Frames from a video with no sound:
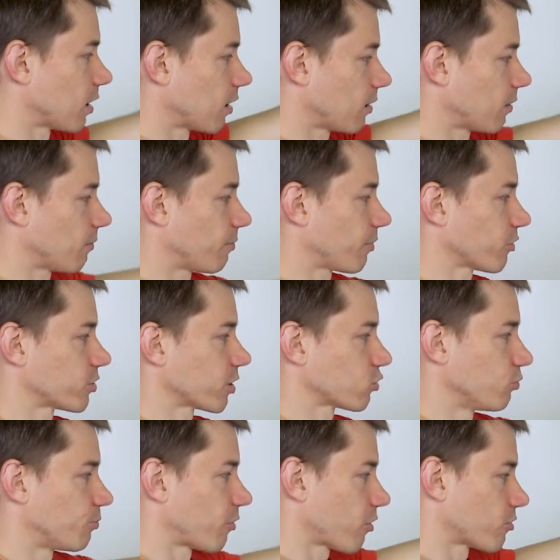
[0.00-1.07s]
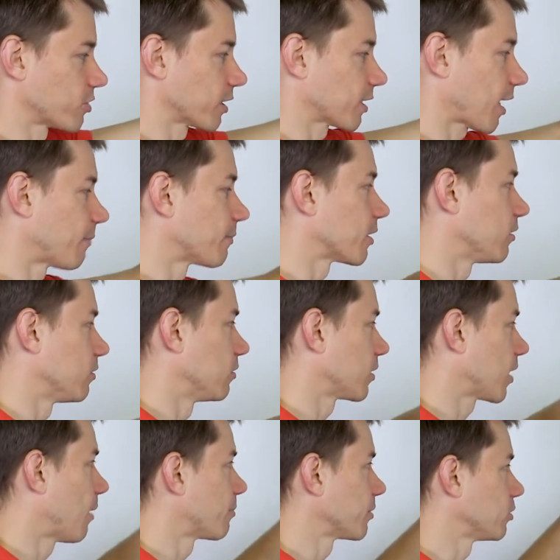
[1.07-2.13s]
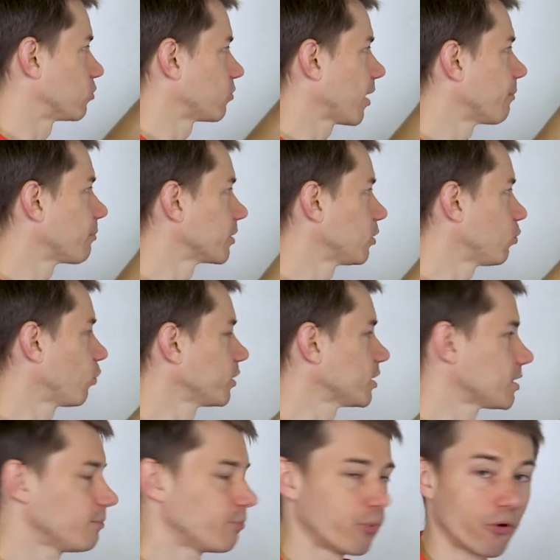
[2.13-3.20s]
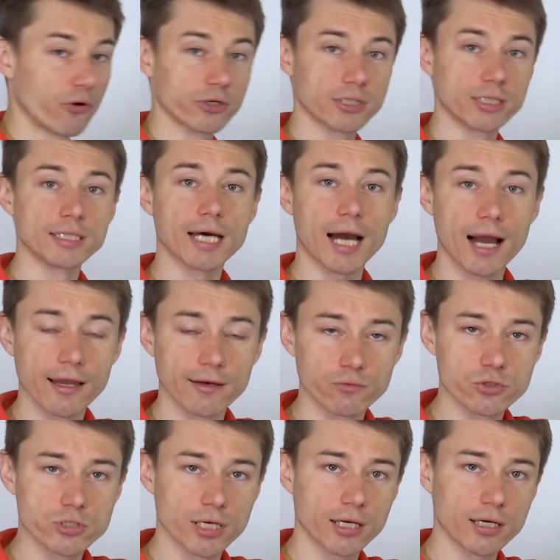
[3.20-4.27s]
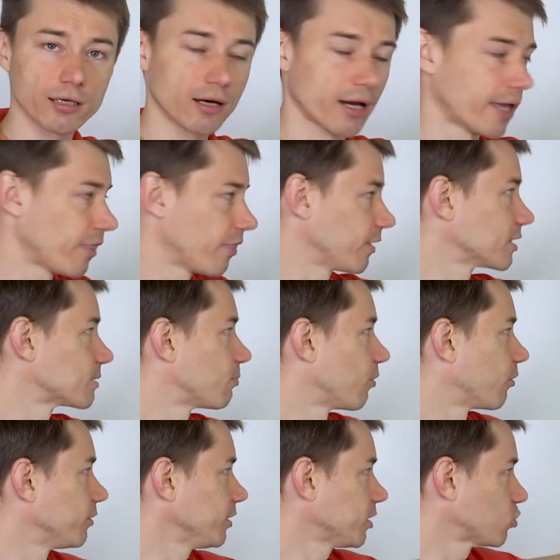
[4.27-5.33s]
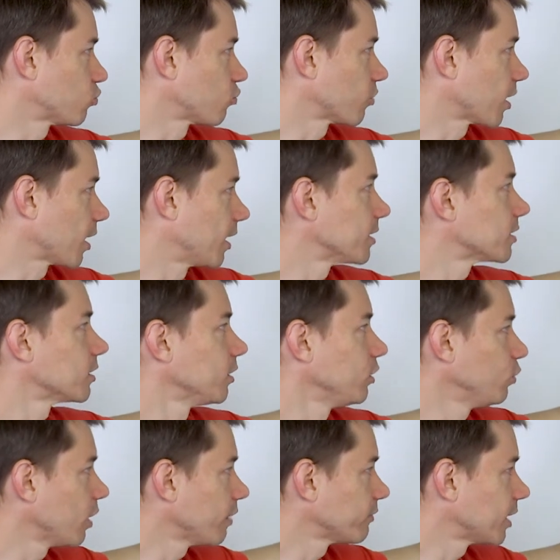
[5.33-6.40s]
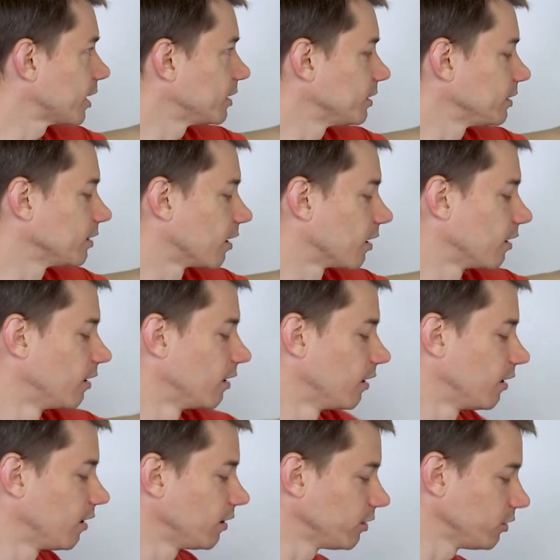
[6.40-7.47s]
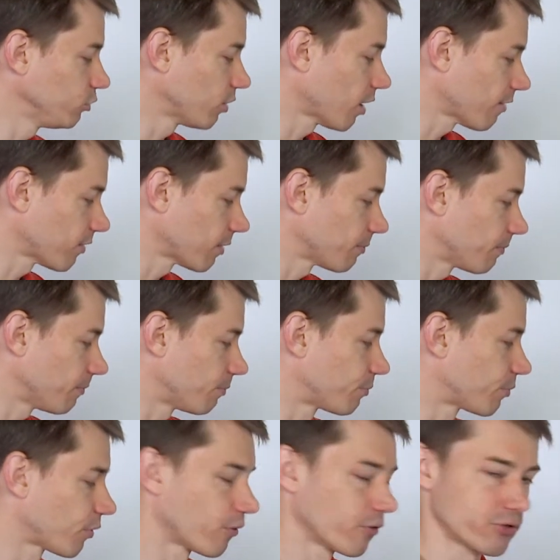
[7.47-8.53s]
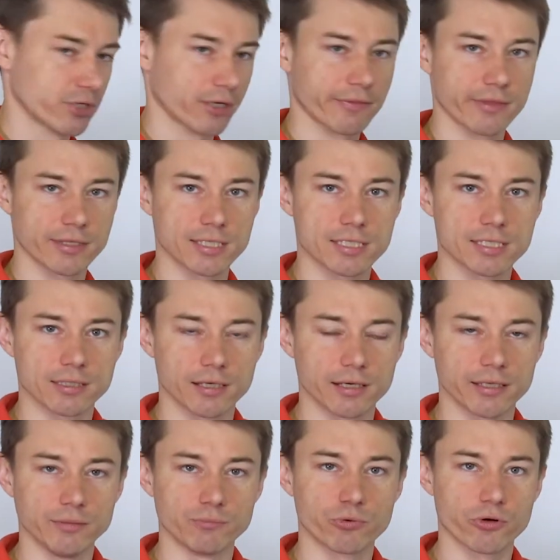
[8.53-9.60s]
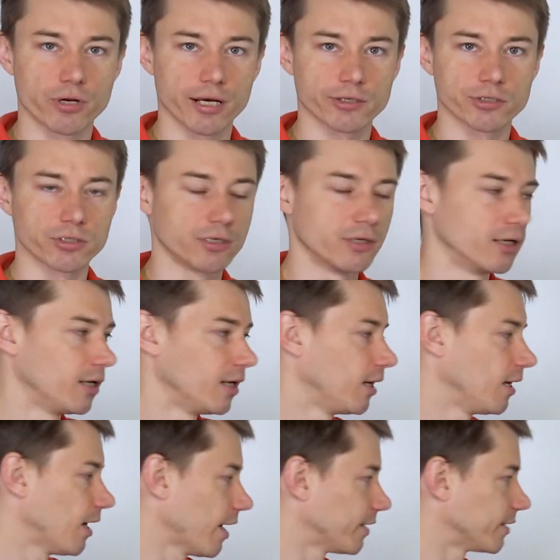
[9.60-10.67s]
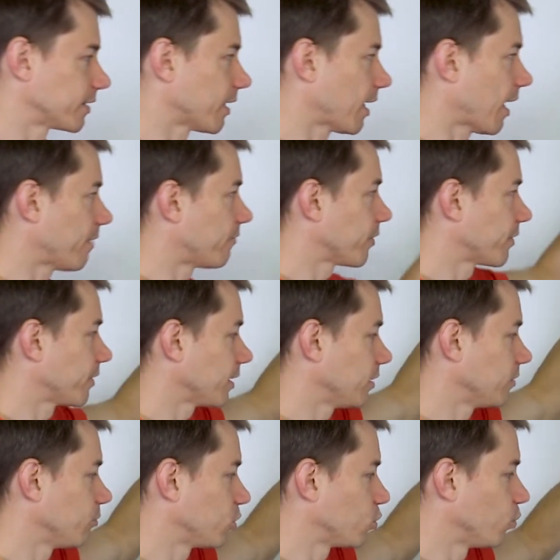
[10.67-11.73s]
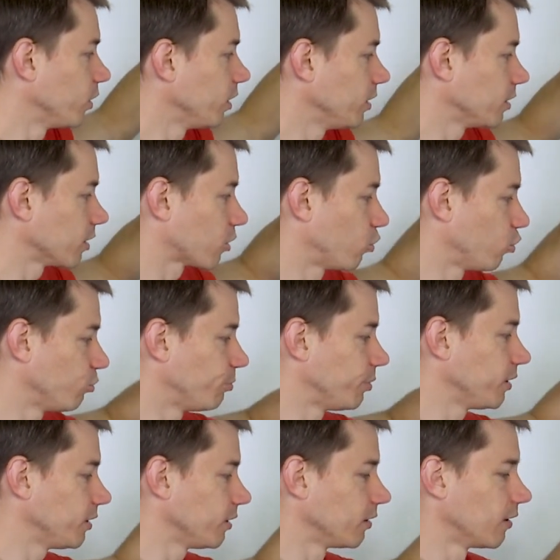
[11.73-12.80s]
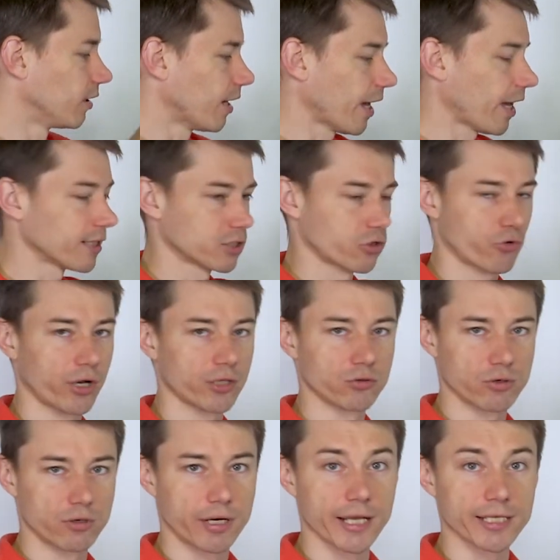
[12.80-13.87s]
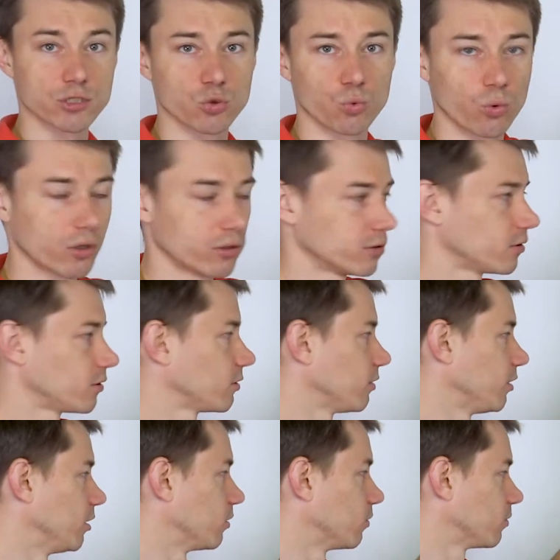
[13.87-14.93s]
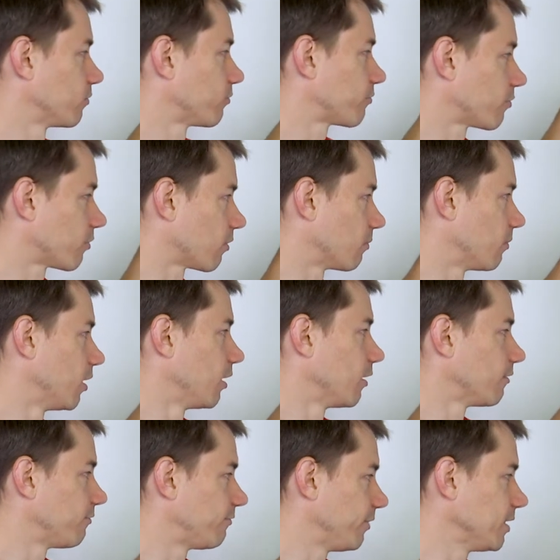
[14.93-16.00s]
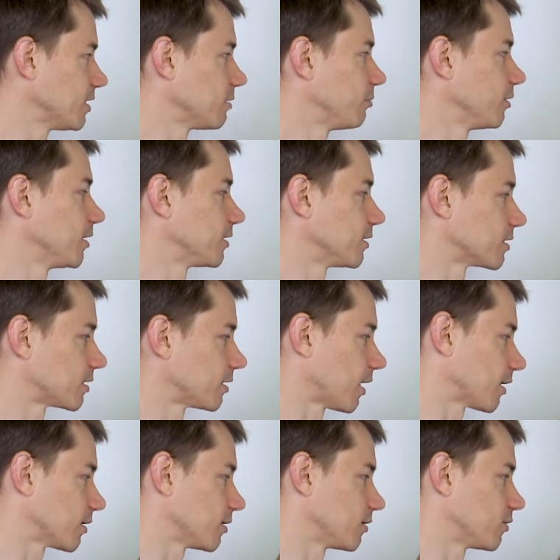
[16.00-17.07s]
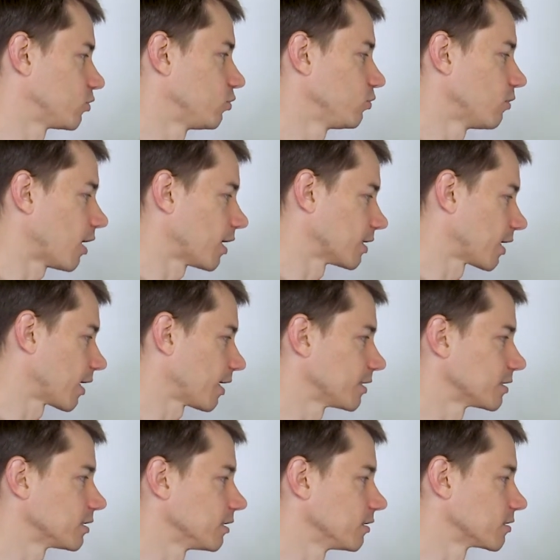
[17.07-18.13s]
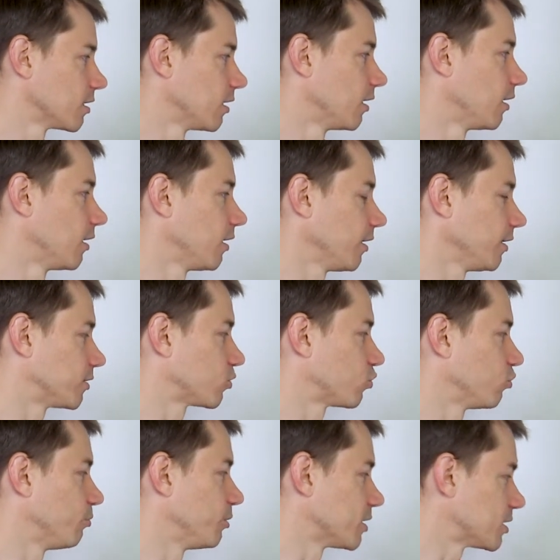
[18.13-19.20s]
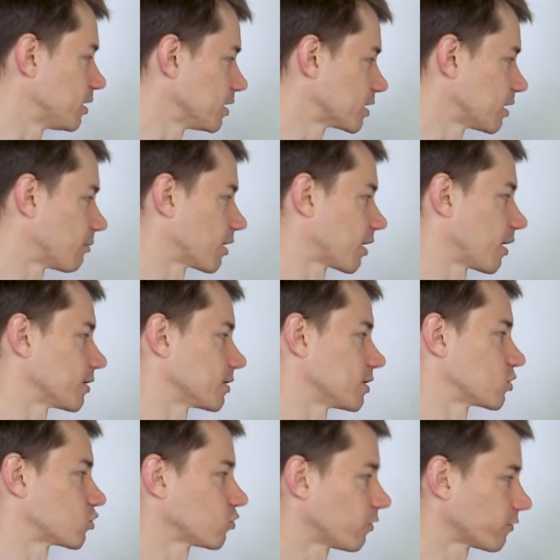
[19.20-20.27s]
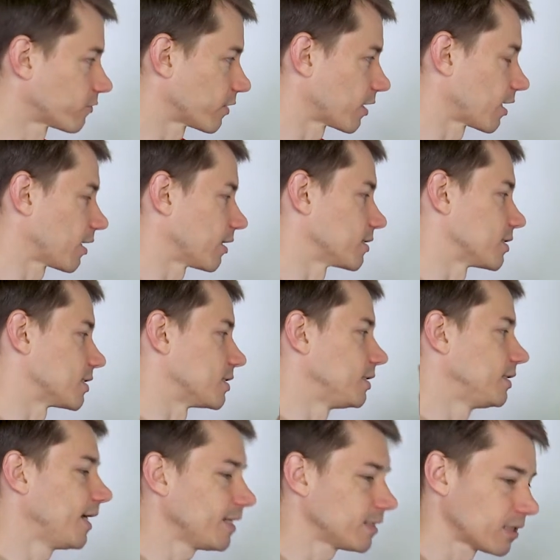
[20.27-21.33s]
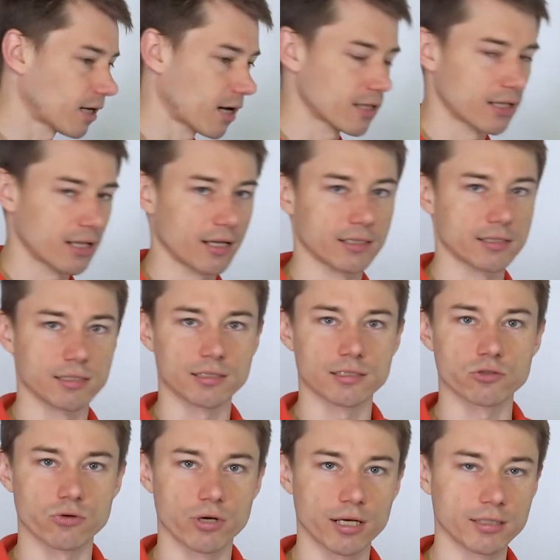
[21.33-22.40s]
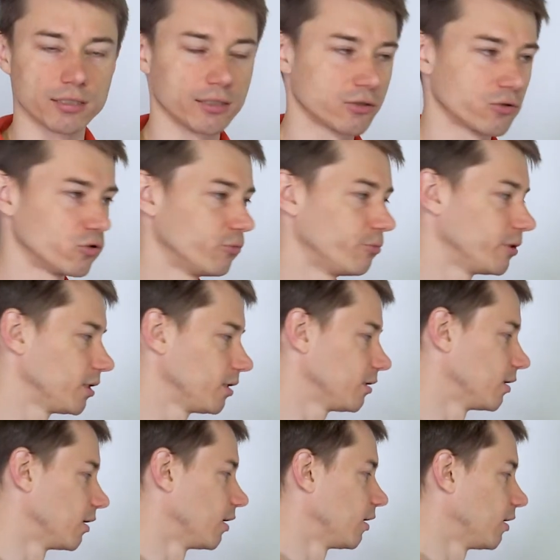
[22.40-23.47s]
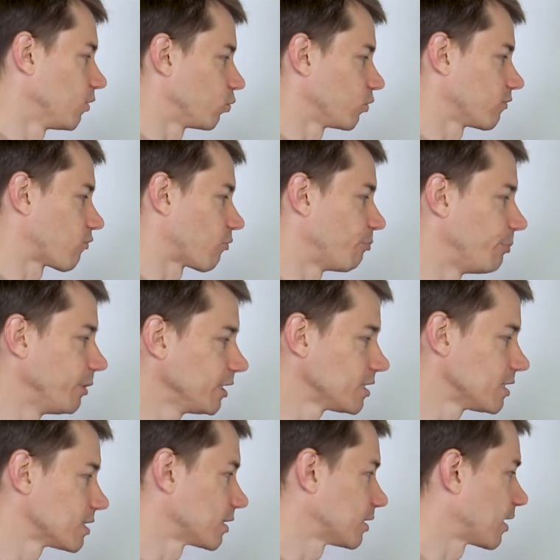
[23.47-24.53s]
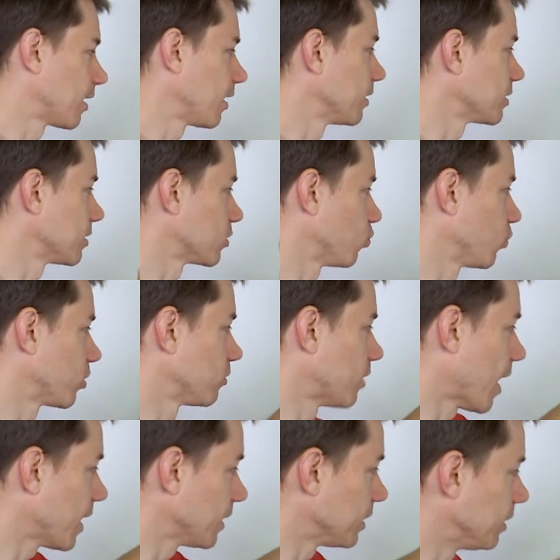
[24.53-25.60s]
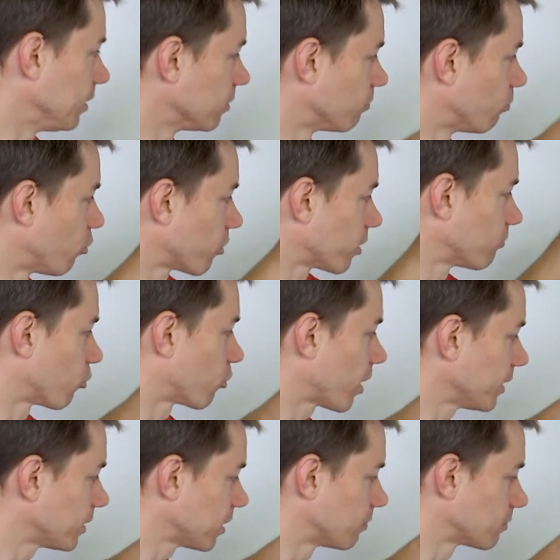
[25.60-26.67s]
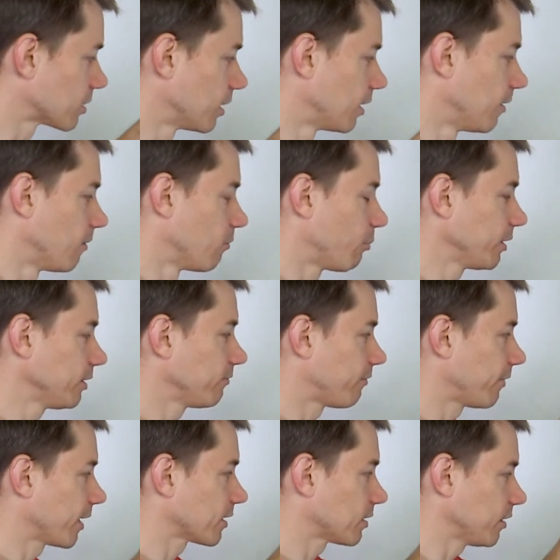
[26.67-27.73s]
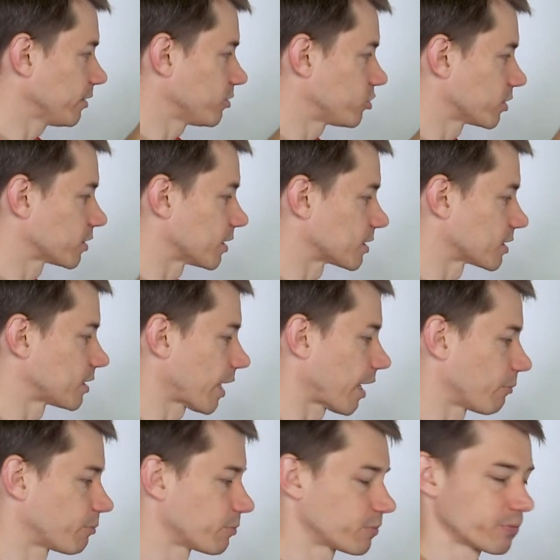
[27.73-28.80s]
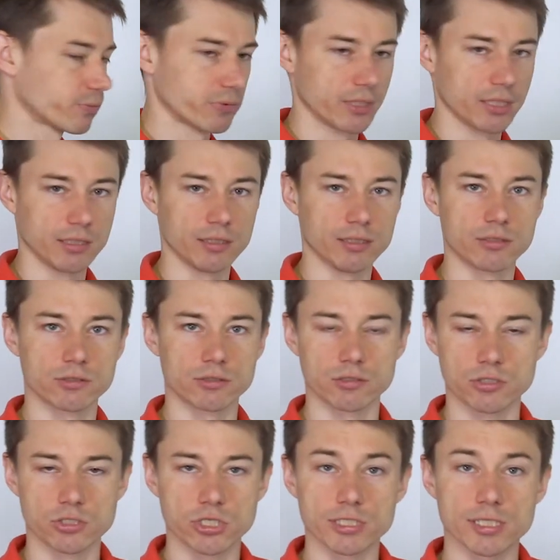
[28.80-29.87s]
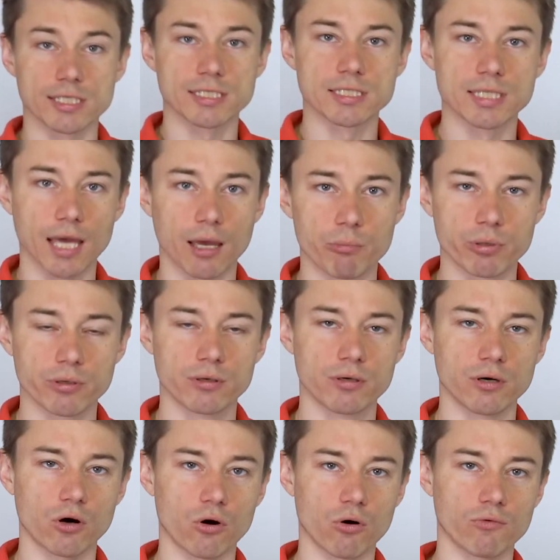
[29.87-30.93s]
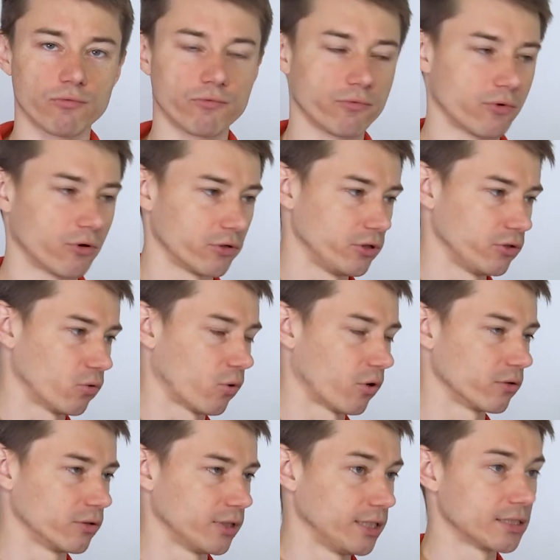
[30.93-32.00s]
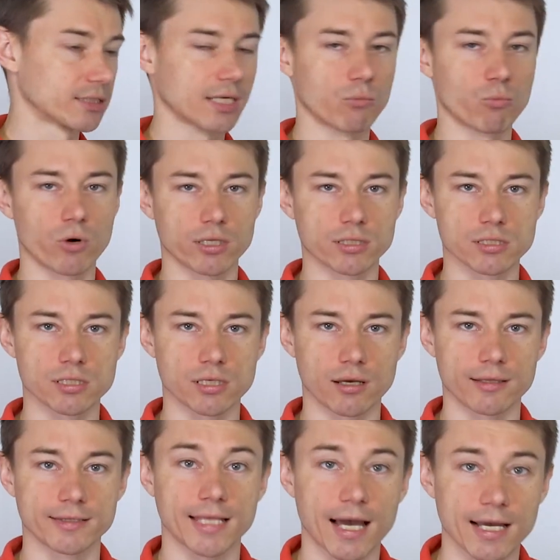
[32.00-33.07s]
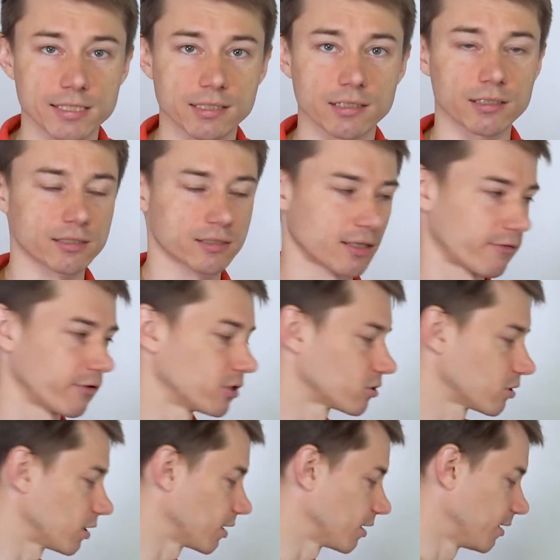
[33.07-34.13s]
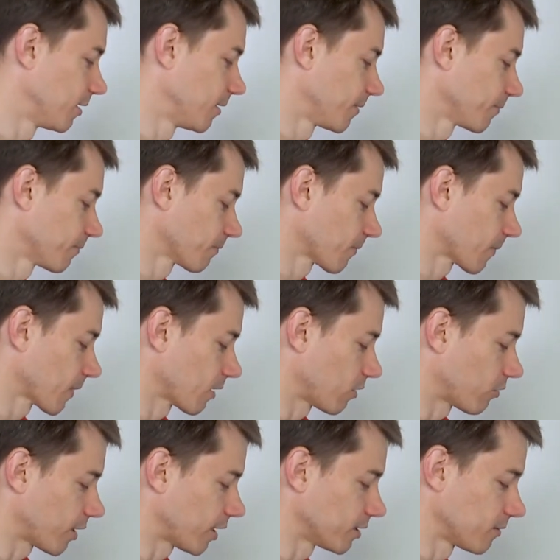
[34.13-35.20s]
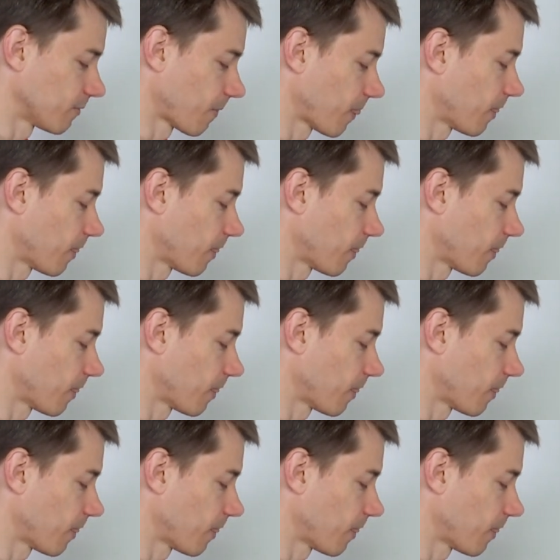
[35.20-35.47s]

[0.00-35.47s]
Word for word: uh, project to project, company, company to company. What is important, I would say, at this point is to realize you have an idea, you have a project that is uh, in production, and everything in between could be as granular as you want, you know, from feasibility study to analysis. It could be system analysis, software analysis, data analysis, right? It could be whatever business analysis. We could add here more and more items, but in fact, it's just a step. It's just a step of on you know on in someone's uh, task list eventually. All right.